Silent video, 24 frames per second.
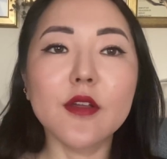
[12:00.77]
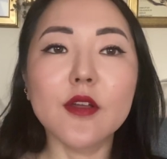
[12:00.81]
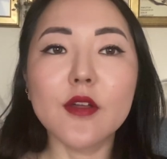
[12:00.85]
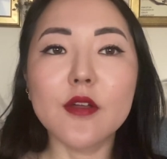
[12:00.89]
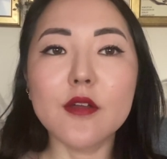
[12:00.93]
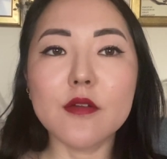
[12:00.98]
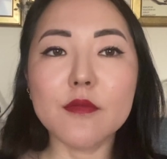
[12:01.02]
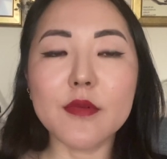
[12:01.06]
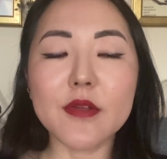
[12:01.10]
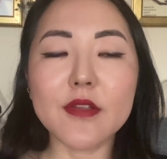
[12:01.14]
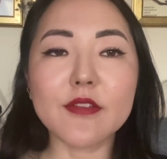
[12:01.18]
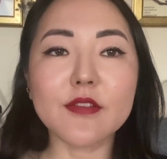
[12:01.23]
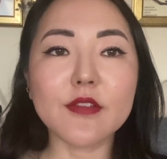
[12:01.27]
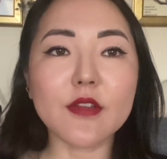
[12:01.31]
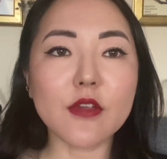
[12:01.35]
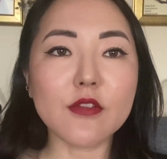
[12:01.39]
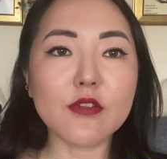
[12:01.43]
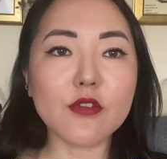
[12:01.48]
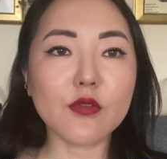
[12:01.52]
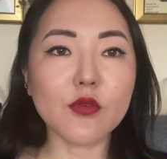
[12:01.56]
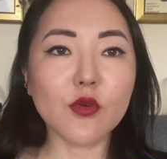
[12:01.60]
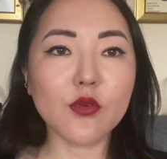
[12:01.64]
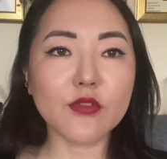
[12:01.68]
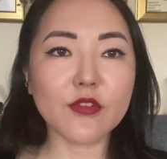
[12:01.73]
But it's
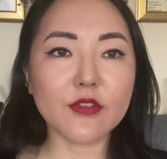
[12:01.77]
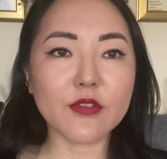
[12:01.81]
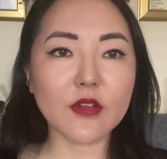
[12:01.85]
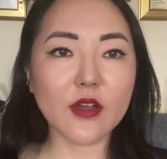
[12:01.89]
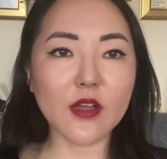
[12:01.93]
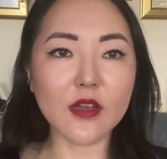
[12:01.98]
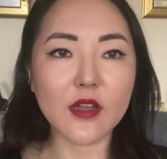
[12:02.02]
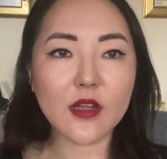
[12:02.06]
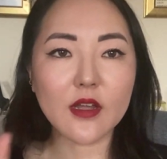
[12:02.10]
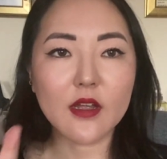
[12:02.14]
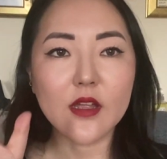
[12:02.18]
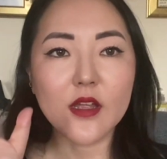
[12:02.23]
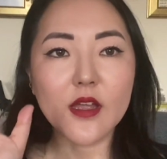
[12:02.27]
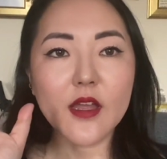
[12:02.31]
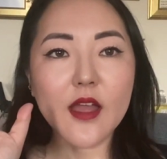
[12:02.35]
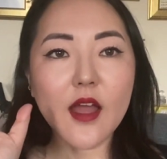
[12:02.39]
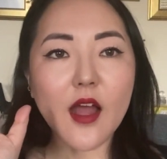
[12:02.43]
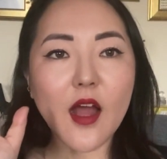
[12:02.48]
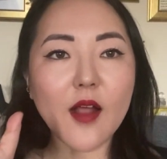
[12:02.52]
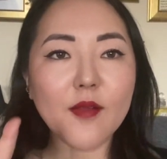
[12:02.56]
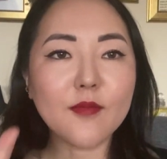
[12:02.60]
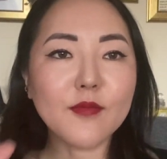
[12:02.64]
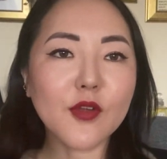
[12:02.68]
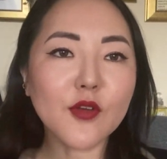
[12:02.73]
such a gorgeous color.
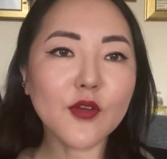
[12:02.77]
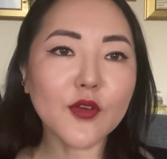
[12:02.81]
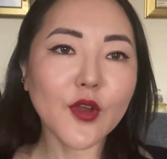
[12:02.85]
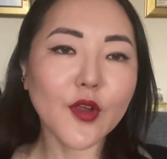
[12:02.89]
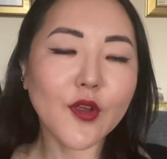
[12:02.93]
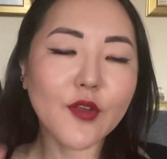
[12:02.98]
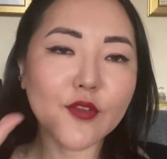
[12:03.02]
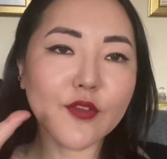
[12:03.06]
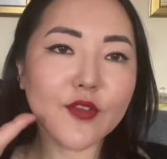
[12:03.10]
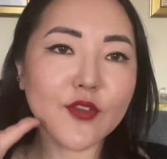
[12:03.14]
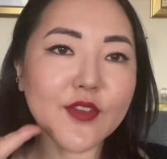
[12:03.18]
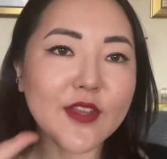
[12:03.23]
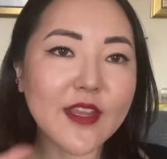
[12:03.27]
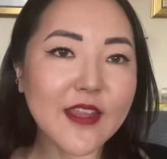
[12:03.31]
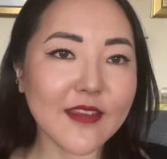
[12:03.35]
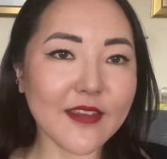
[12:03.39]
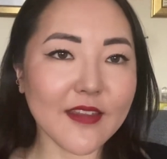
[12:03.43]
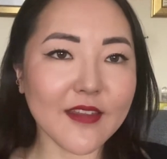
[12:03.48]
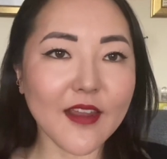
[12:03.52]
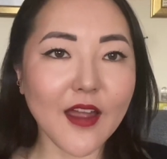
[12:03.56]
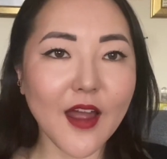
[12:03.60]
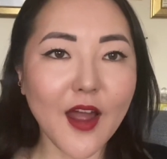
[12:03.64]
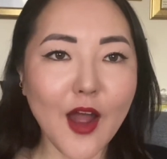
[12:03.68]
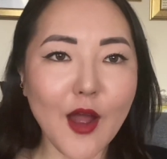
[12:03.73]
I'm not going to
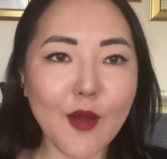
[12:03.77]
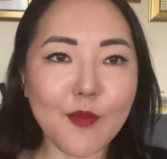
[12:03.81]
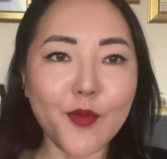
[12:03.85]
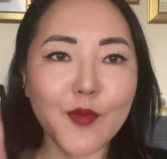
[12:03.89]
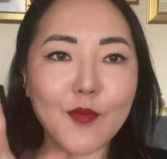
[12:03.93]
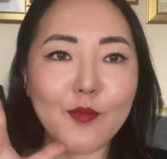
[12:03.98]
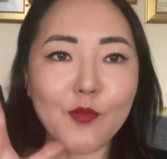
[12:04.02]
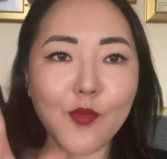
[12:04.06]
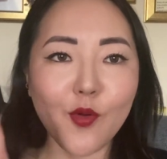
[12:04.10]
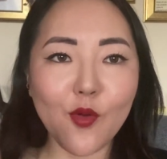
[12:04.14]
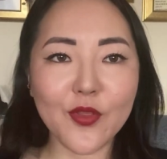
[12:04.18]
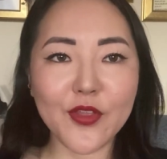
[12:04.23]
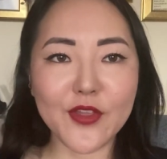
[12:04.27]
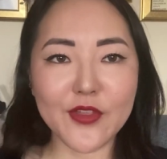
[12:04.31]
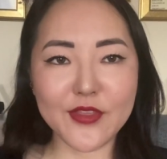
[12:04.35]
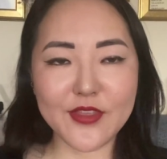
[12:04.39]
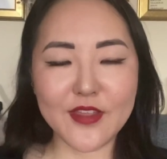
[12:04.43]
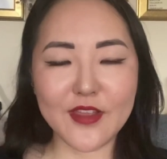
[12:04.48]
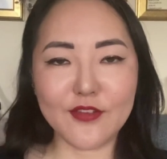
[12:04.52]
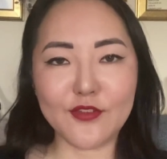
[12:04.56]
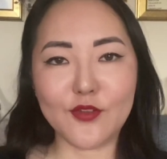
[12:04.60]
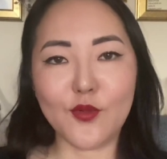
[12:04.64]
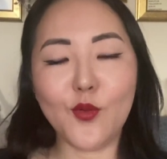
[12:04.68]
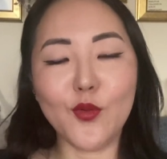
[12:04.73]
neaten it up more than
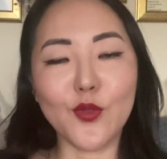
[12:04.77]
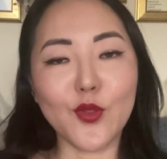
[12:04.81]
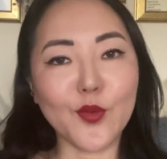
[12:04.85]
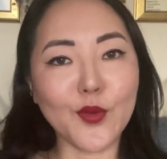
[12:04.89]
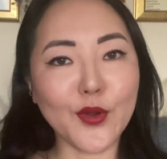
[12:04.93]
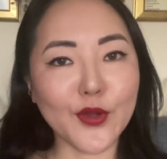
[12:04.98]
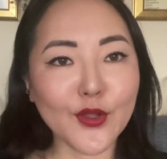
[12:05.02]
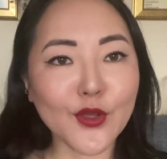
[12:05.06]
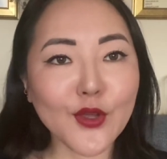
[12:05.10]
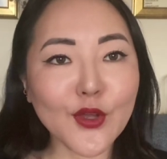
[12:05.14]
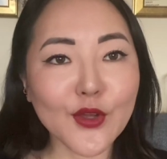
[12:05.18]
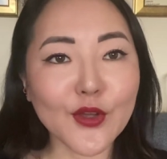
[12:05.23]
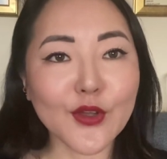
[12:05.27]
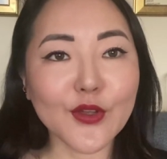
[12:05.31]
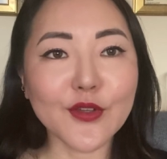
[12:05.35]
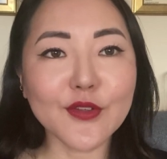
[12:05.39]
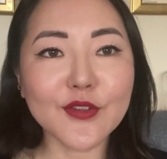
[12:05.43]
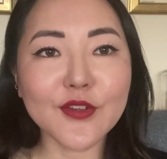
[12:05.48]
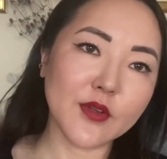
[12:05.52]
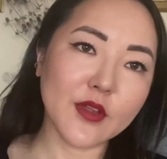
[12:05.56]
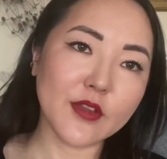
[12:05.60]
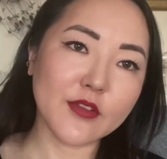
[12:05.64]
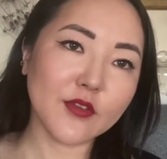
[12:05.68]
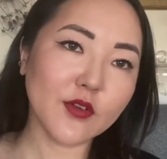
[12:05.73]
this, although I
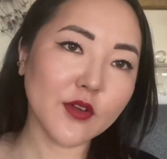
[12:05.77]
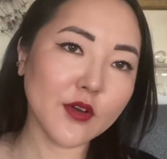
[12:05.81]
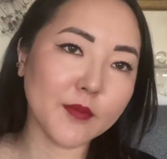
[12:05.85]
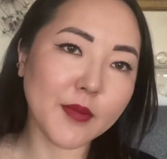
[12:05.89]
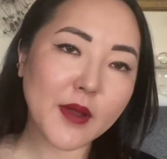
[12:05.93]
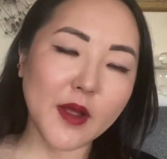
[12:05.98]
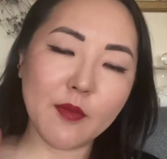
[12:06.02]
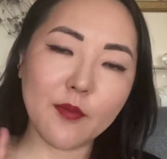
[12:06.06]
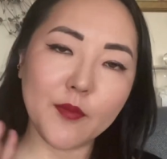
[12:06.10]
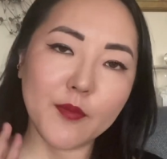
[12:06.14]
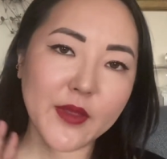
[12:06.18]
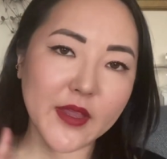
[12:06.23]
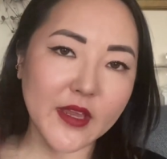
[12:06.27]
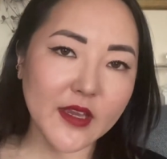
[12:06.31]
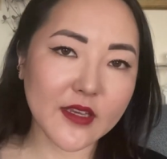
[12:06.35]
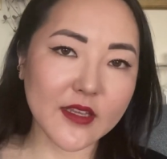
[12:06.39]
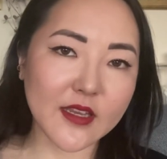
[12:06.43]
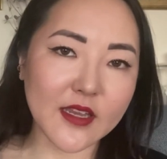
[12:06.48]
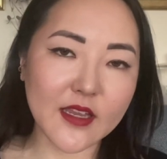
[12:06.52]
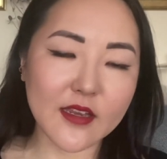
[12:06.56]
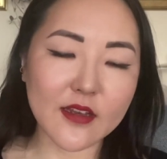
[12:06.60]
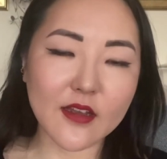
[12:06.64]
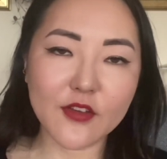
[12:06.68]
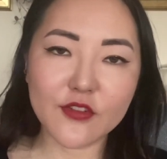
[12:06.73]
could. It's not about
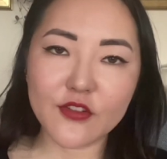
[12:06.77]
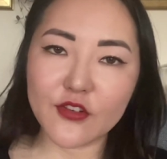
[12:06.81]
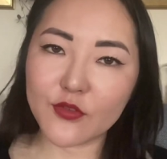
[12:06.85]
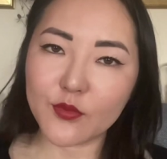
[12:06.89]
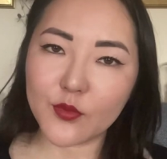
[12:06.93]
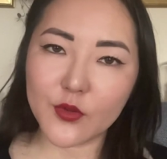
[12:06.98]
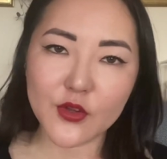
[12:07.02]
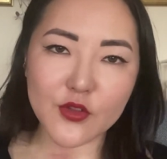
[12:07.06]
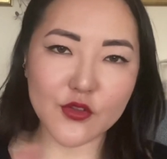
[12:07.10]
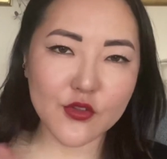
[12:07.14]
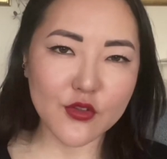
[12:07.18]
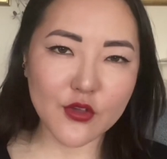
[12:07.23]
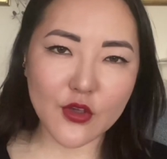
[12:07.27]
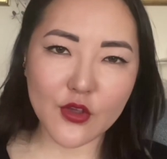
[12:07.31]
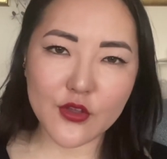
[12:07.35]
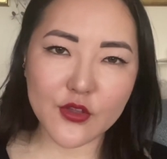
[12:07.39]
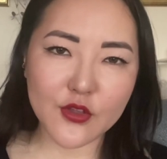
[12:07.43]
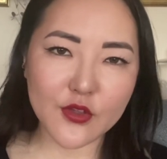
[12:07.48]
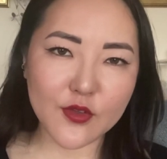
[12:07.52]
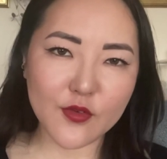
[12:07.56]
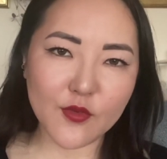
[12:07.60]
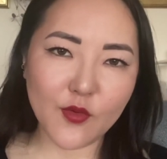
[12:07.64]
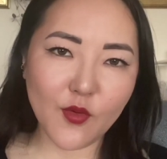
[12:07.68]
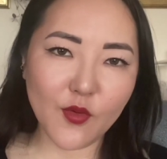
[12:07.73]
being neat. I just want to show
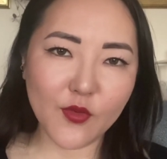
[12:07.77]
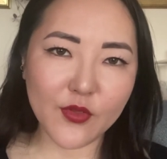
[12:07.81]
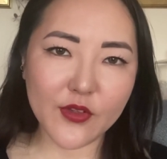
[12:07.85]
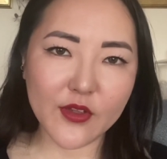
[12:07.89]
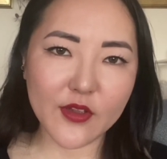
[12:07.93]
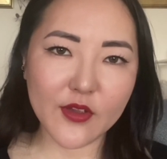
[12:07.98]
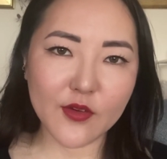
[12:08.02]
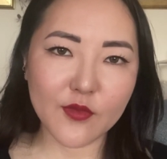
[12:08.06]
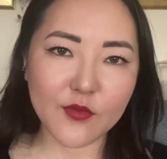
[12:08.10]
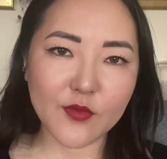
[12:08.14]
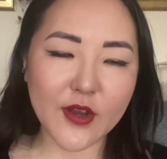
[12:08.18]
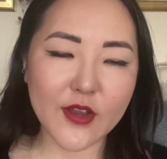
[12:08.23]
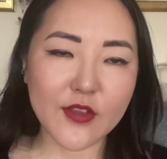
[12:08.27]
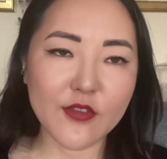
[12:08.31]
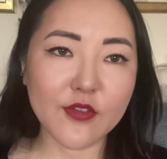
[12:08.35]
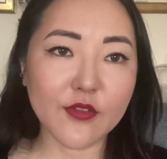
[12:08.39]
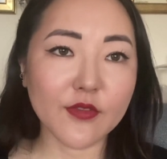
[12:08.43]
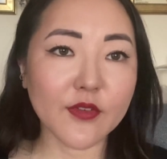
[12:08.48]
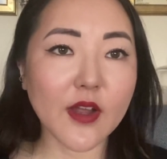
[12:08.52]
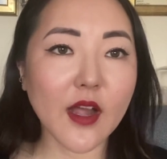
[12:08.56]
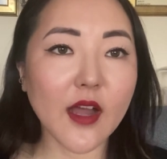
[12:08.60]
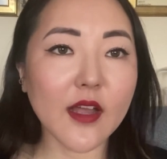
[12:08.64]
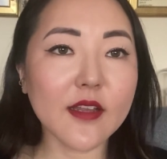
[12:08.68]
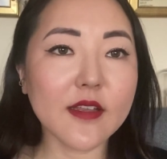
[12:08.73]
you all the range
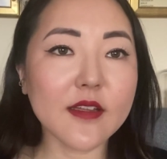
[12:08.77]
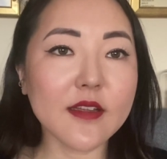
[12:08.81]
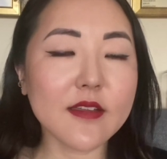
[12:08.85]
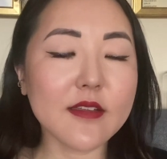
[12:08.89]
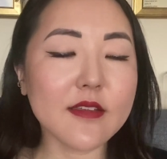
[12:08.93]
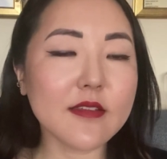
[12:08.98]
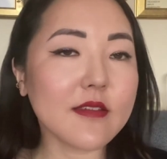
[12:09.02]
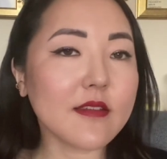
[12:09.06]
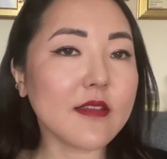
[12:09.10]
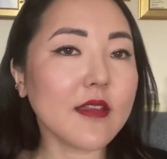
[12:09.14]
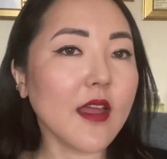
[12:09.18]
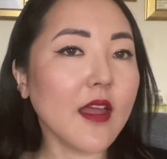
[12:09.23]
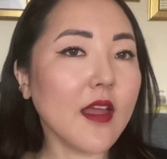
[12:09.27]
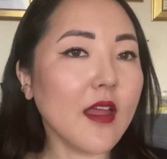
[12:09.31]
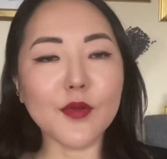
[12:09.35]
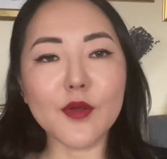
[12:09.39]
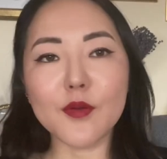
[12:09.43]
of colors.